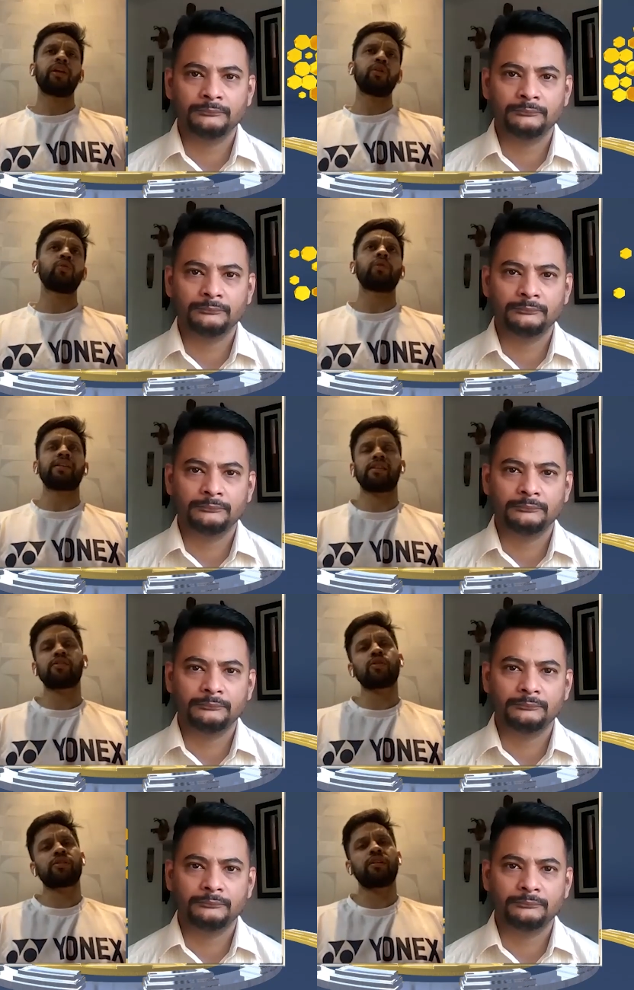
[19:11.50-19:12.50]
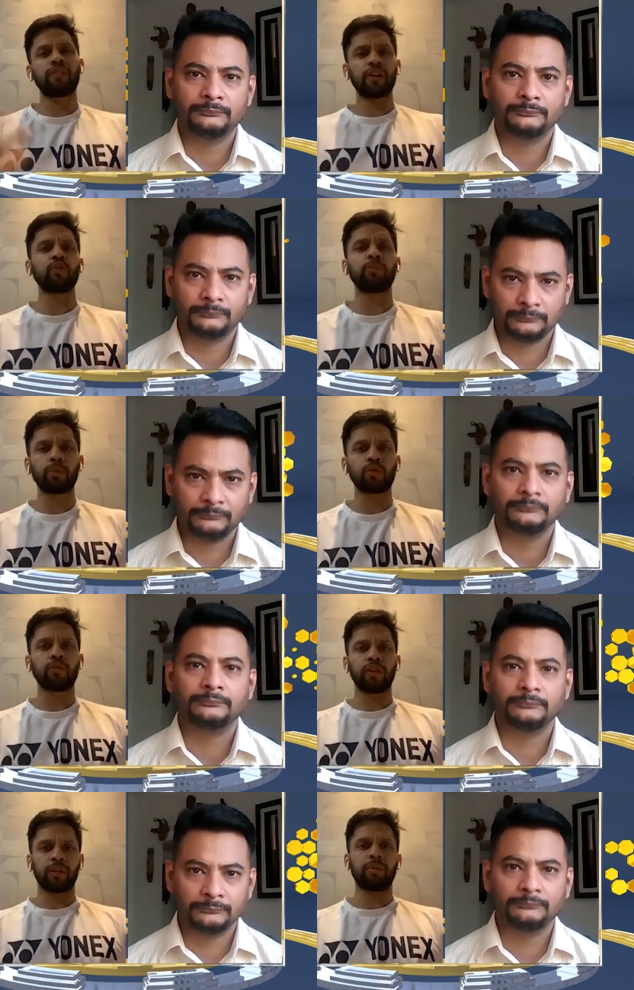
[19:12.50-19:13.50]
Speaker 1: then you assess yourself and you
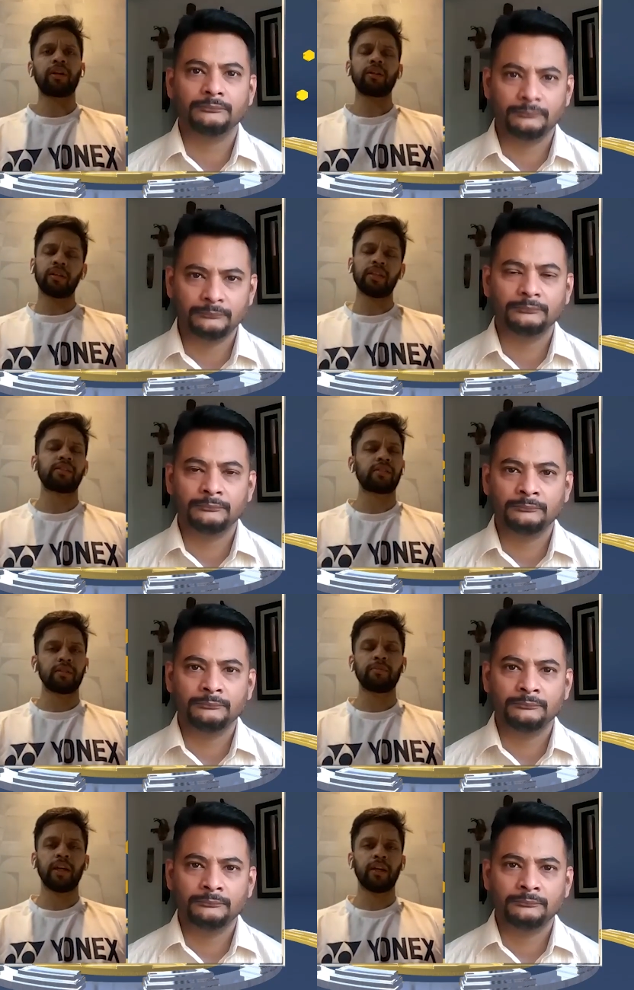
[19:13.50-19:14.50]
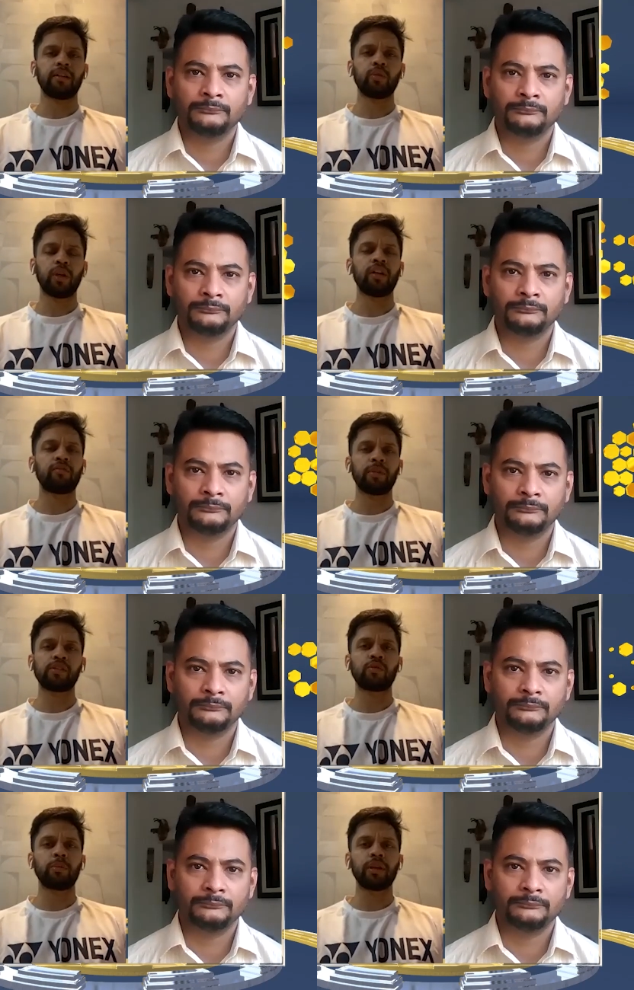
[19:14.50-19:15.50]
improve on it but yes yeah two and a half
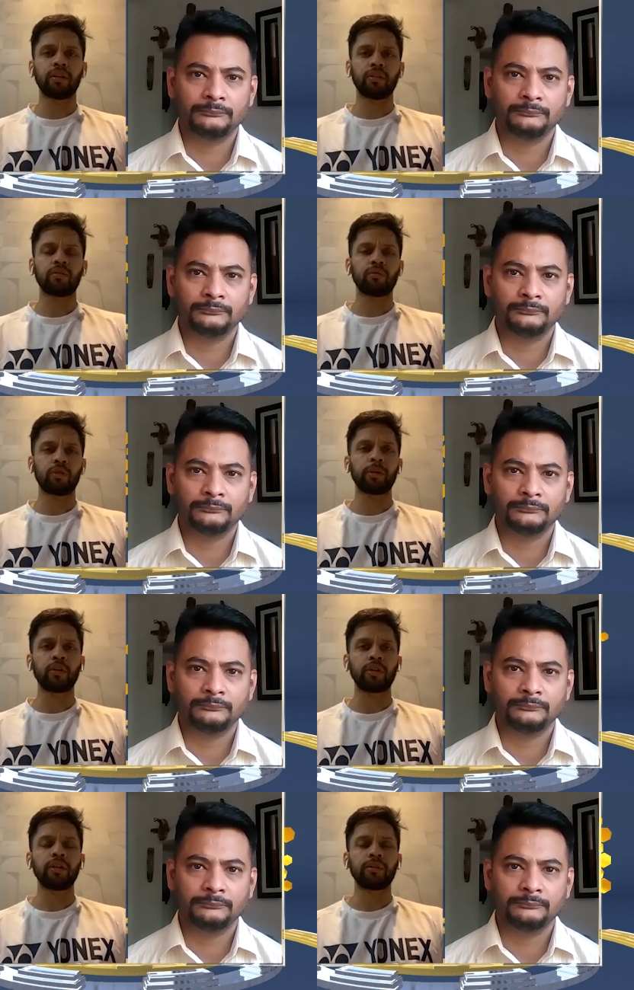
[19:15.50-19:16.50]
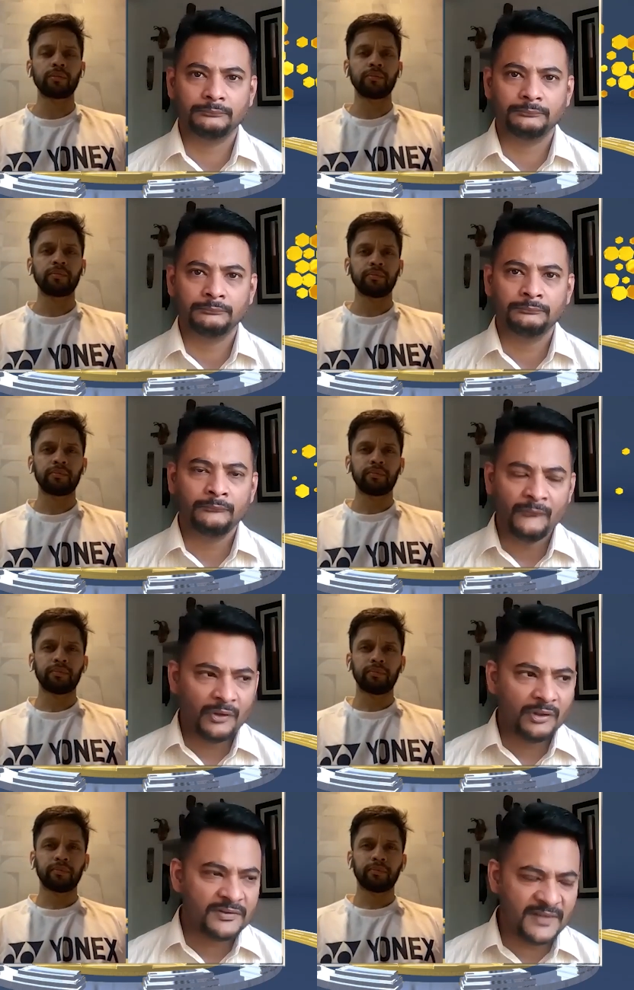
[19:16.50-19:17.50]
months would be would be good
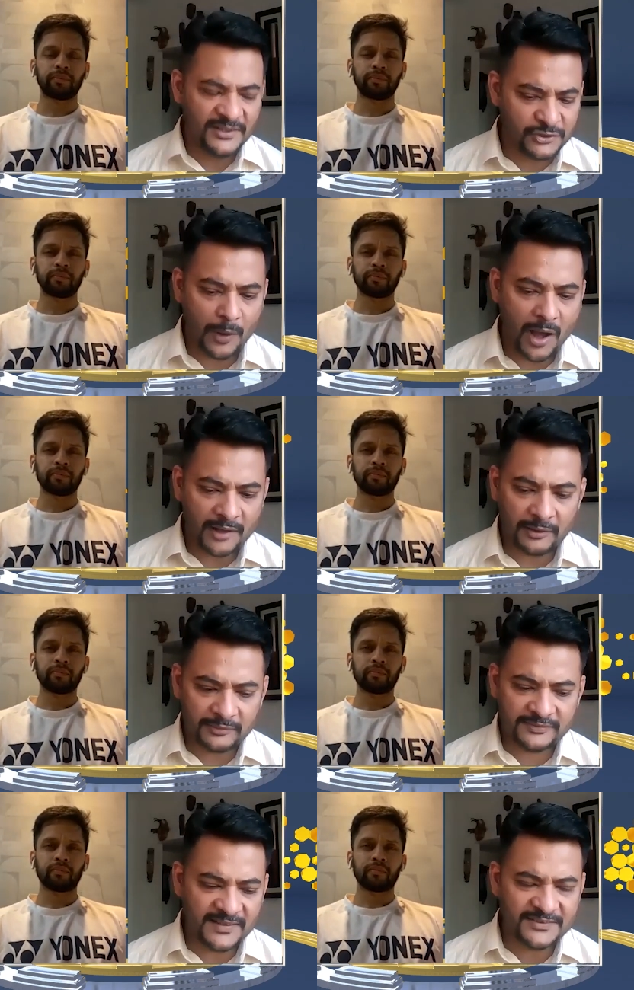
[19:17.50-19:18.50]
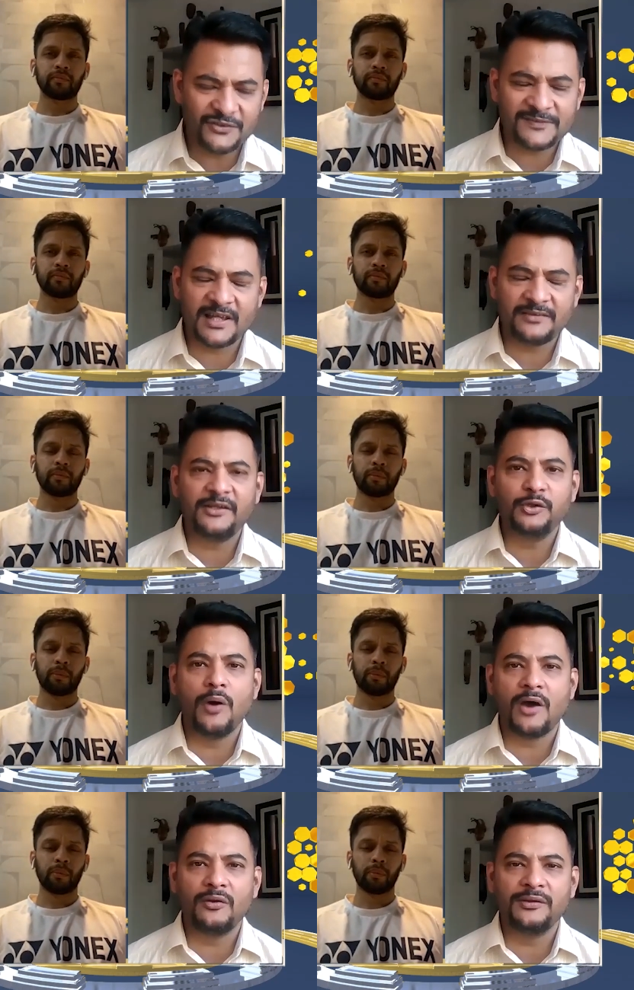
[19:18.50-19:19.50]
Speaker 2: since you are since you said that
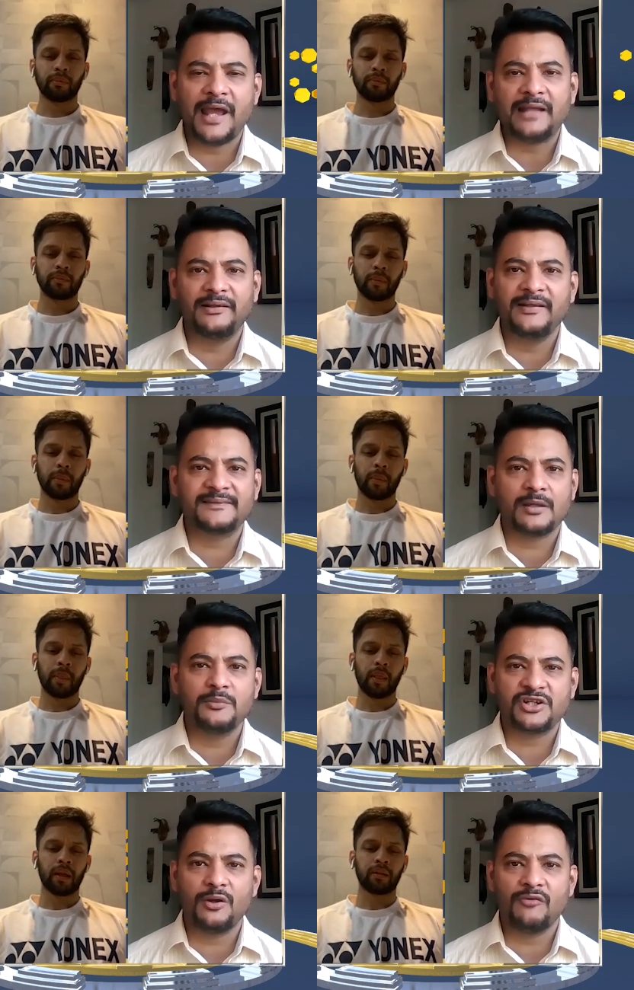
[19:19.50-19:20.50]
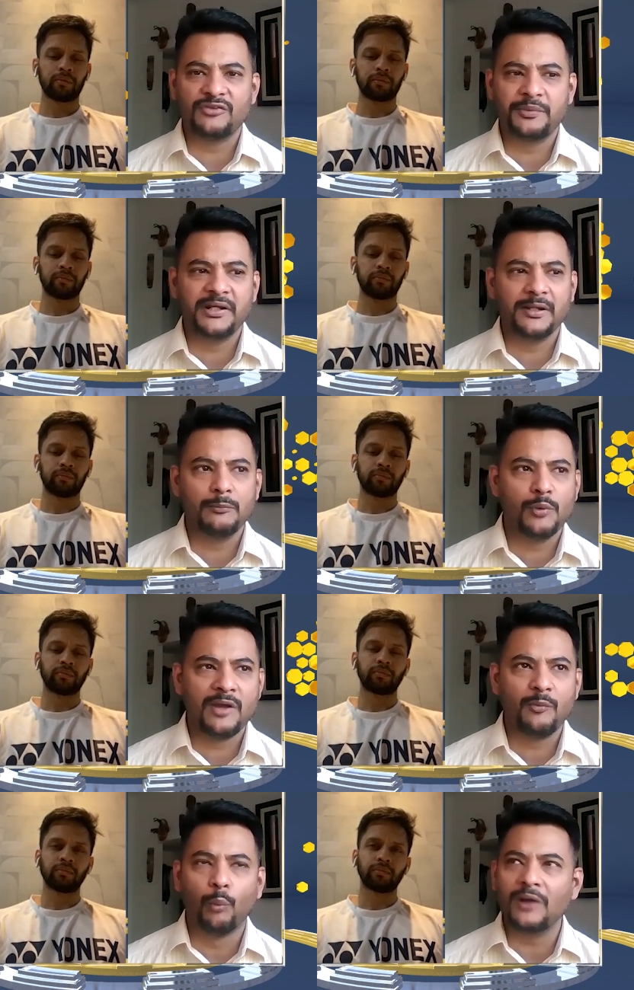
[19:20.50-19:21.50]
you are on the athletes commission of the
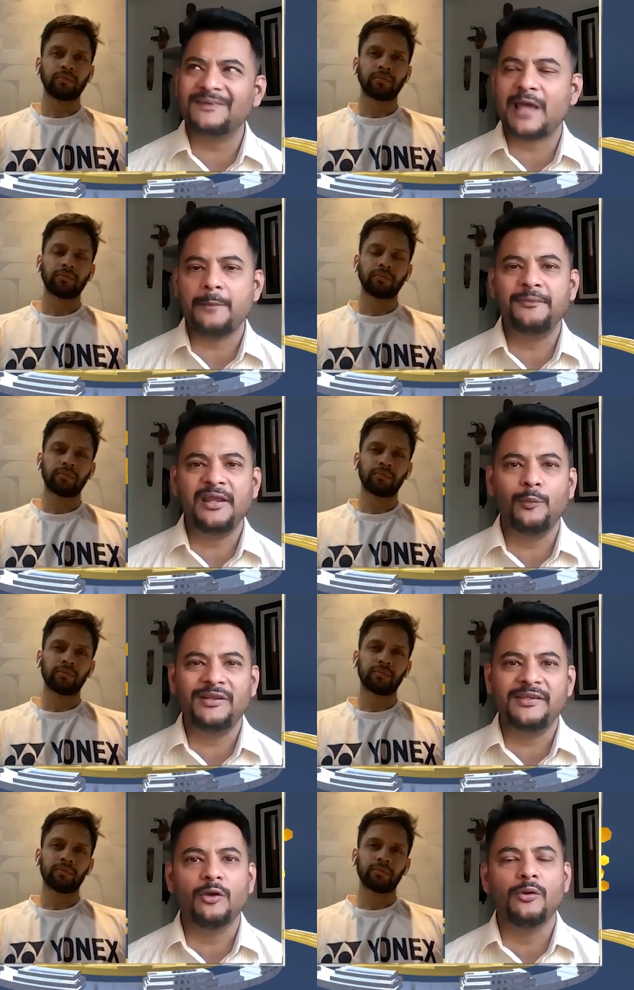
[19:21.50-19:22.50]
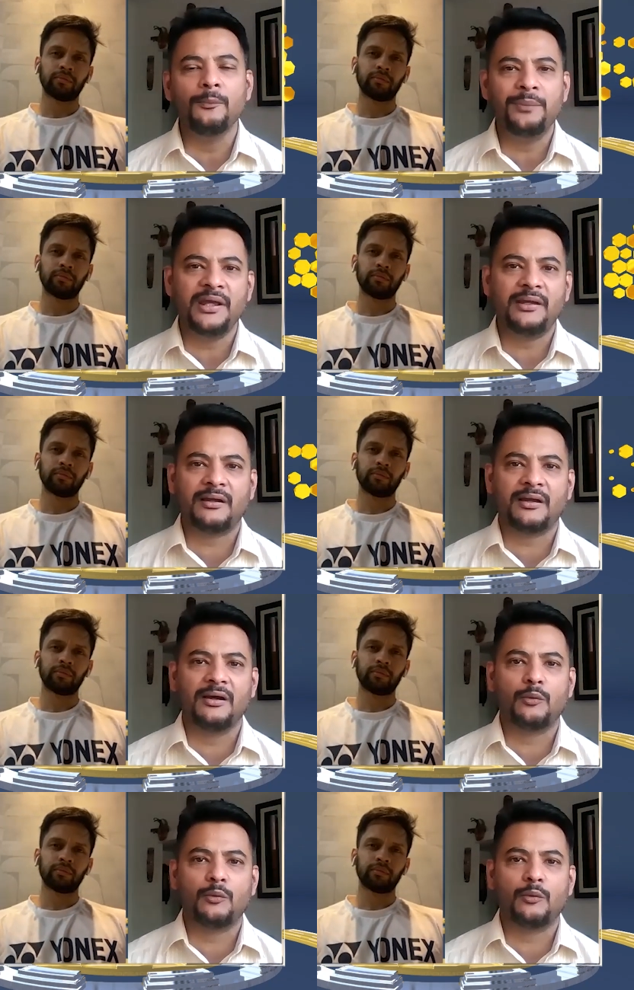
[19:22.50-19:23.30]
bwa what's happening with the olympic uh,